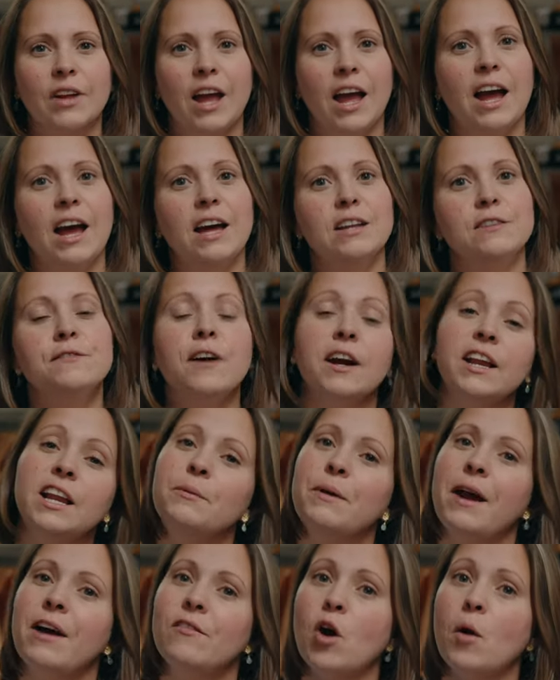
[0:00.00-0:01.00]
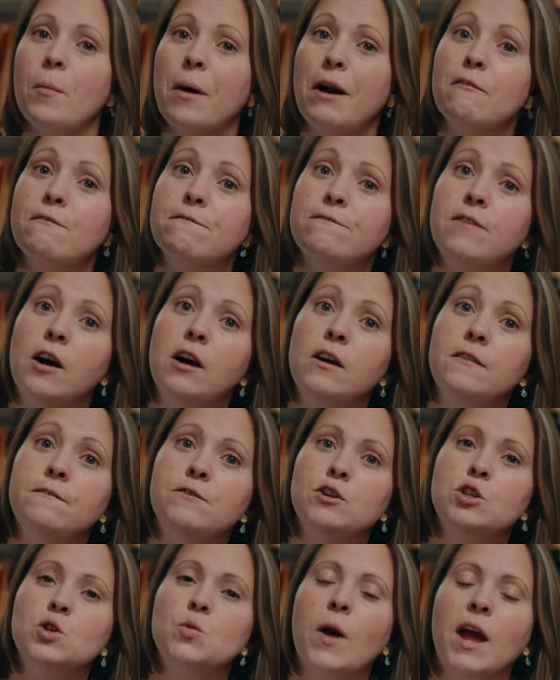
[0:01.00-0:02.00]
And finally, we have it about 5
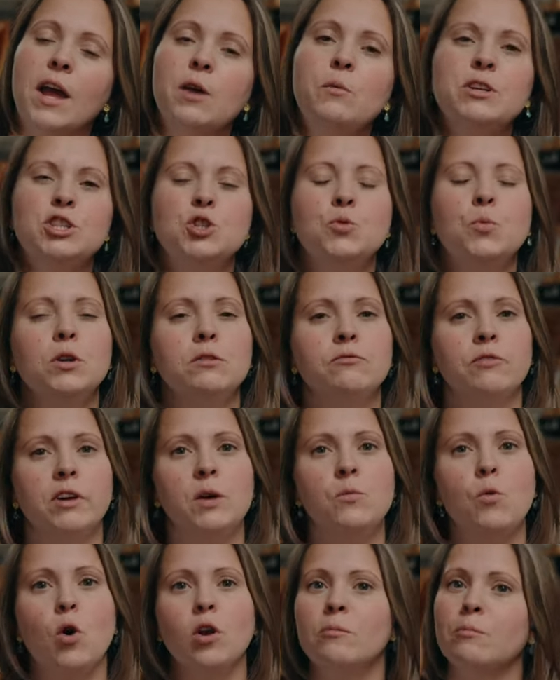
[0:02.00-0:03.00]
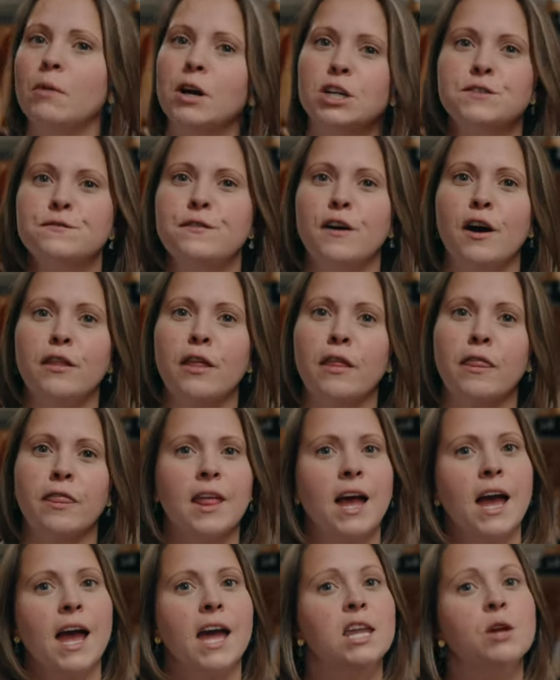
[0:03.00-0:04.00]
foot away, which you wouldn't really want much further than
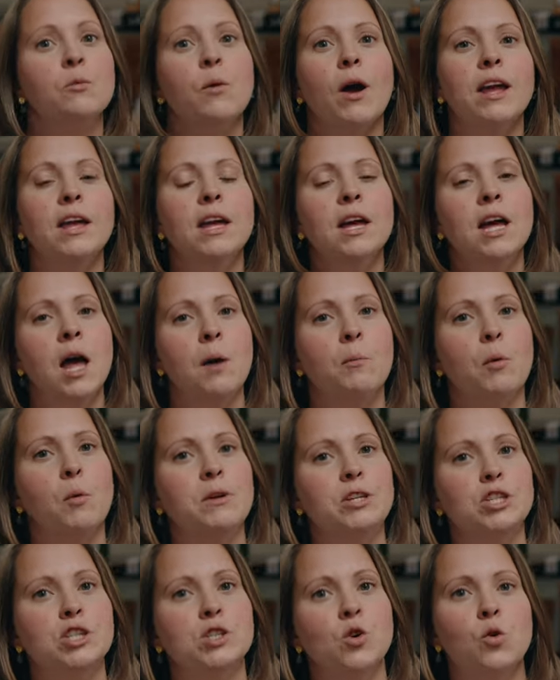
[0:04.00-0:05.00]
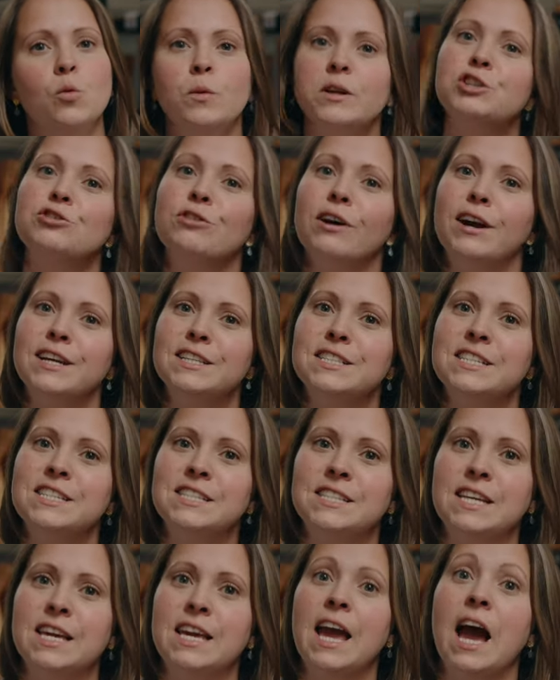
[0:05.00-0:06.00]
that anyway, but we just thought we'd try it to
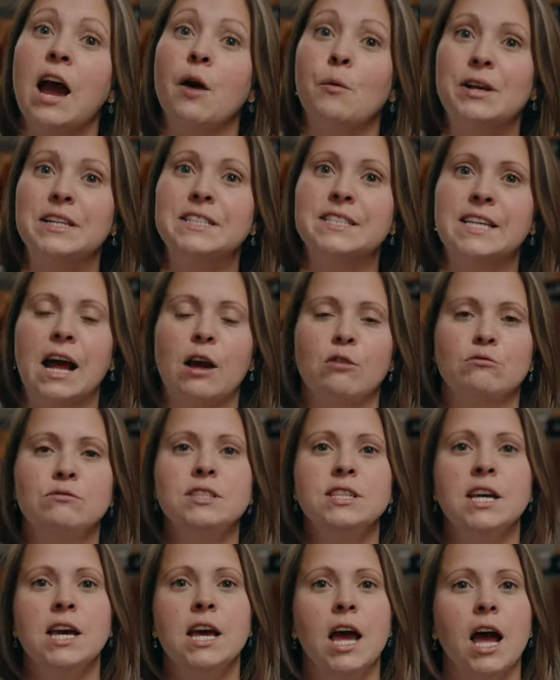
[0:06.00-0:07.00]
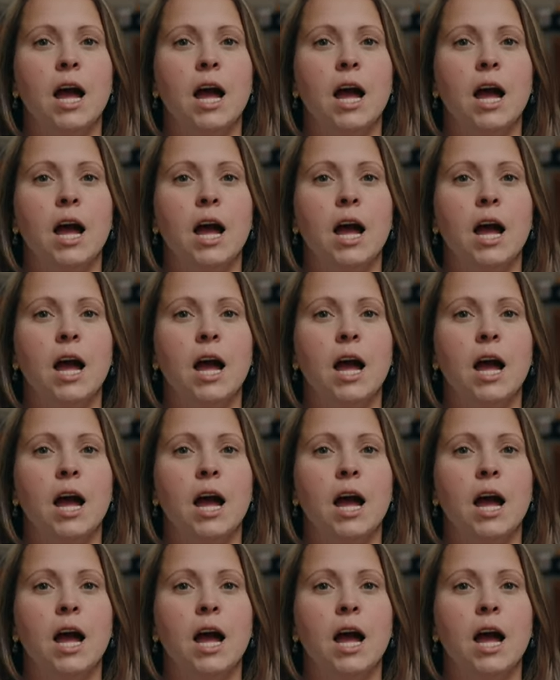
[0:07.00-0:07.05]
see how it sounds.